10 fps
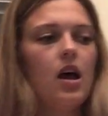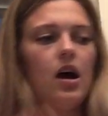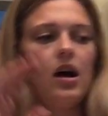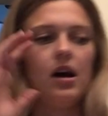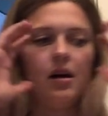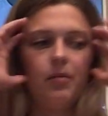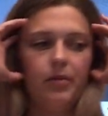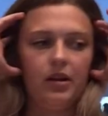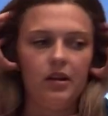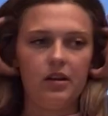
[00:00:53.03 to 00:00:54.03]

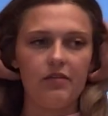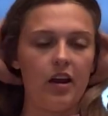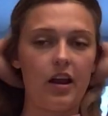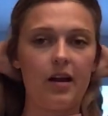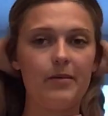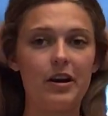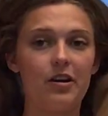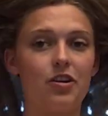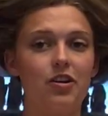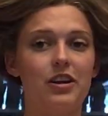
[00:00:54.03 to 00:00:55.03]
If I could have my hair
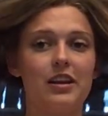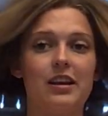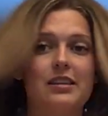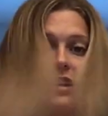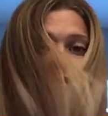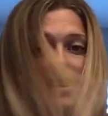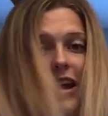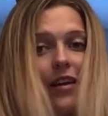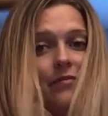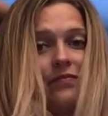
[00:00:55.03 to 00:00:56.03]
curled like this every
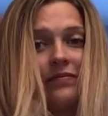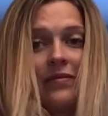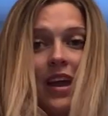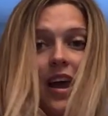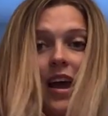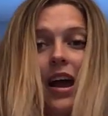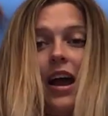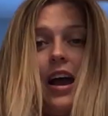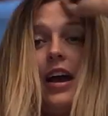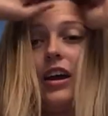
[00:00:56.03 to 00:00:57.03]
day,
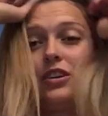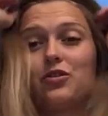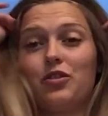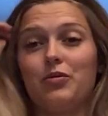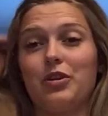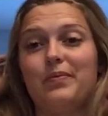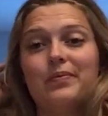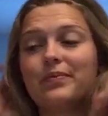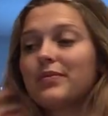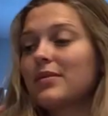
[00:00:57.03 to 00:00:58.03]
I totally would.
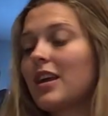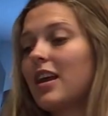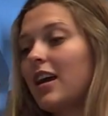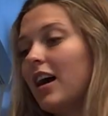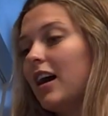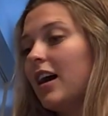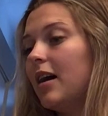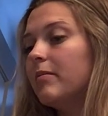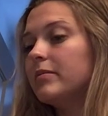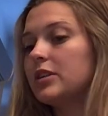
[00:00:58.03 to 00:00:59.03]

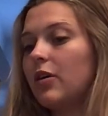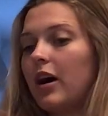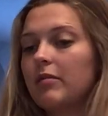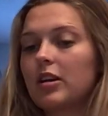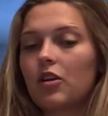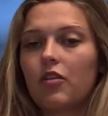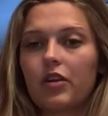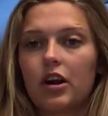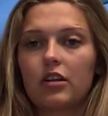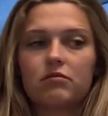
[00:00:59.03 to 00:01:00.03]
So I'm gonna go
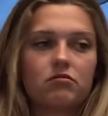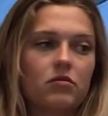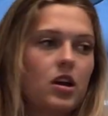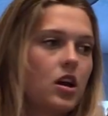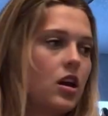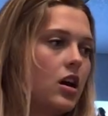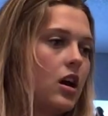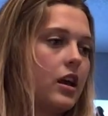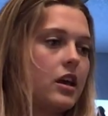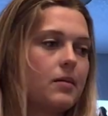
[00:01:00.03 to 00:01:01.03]
over
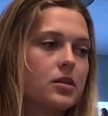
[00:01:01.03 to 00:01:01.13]
a heat